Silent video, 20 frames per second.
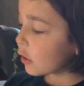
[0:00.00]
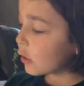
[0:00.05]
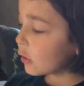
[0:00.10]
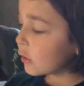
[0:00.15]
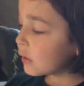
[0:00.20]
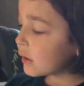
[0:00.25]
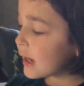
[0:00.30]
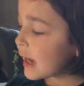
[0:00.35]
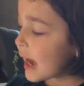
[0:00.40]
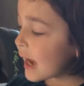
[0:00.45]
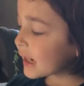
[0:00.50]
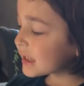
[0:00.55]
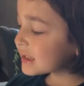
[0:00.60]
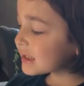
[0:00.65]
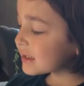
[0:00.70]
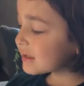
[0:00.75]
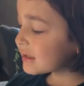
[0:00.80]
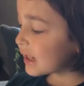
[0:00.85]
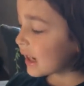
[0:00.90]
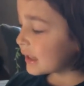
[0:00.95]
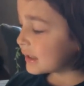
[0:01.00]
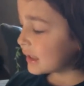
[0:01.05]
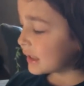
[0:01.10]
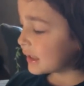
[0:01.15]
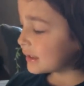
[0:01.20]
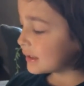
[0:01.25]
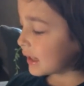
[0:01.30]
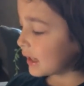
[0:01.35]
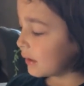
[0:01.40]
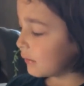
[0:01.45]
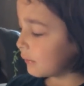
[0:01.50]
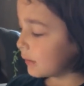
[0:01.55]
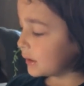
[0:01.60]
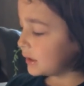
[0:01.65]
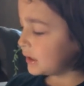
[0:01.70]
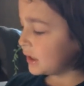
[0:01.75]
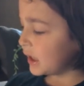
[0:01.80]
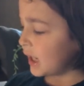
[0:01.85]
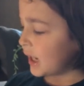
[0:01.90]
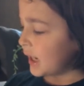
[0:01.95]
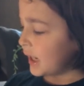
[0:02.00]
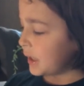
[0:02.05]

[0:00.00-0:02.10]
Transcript: early exercises in which